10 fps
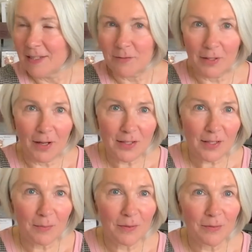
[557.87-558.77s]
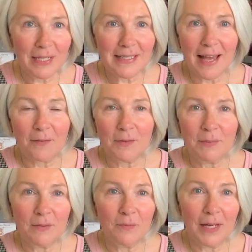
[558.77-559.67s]
For the last couple of weeks I haven't
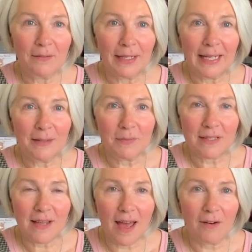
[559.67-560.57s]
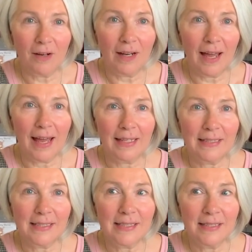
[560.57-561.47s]
been wearing any mascara,
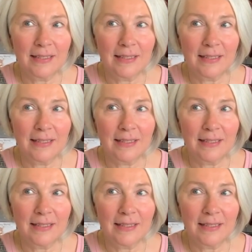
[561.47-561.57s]
and